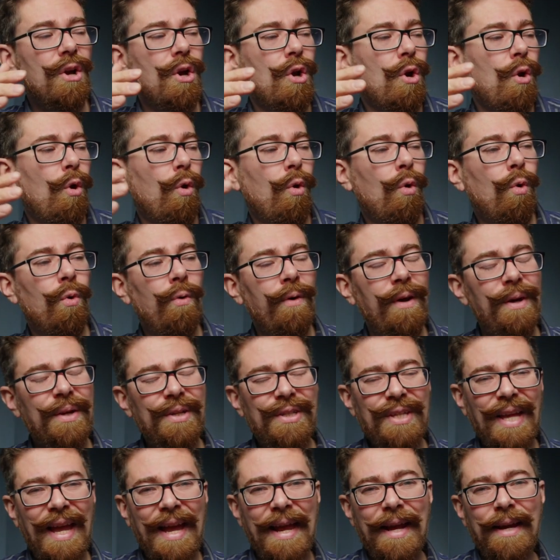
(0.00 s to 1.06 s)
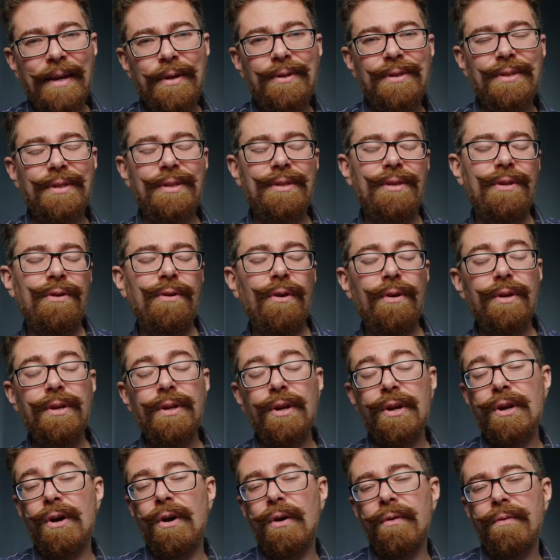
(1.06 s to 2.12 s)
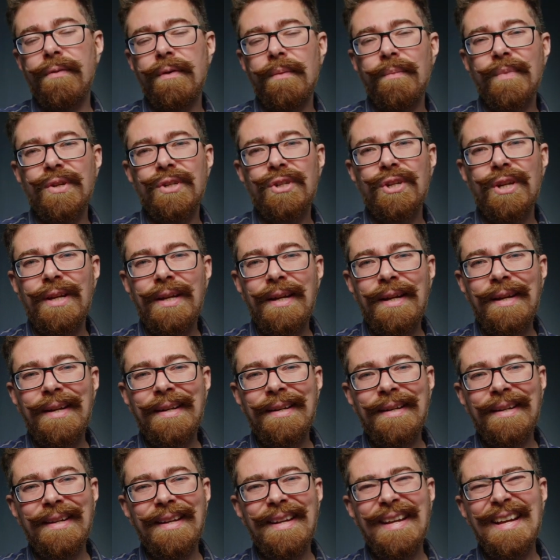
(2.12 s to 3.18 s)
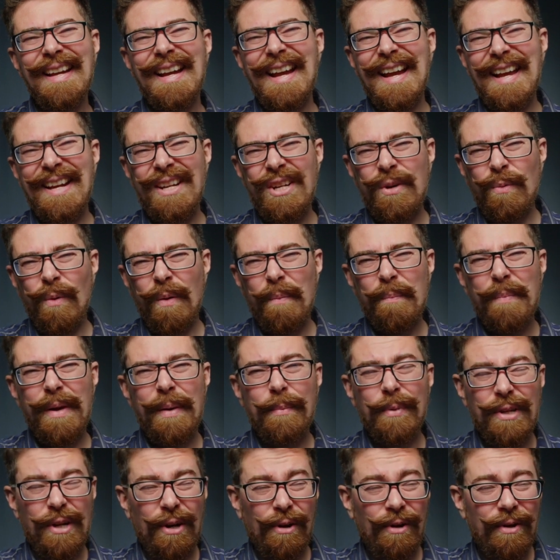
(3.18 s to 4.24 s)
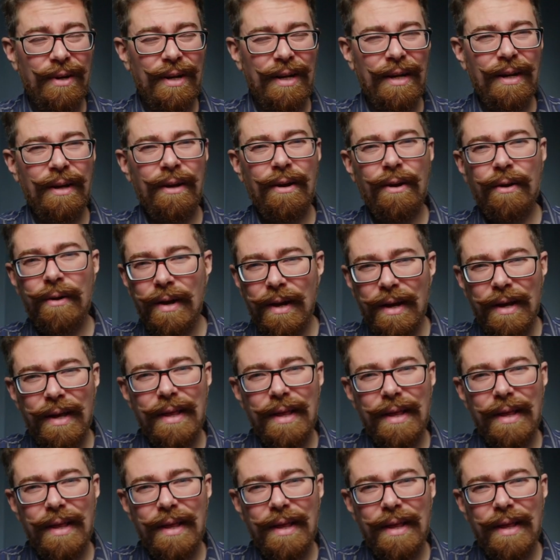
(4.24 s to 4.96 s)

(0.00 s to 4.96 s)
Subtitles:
glorious house and you've got your coffee machine and you want people to look at it and go,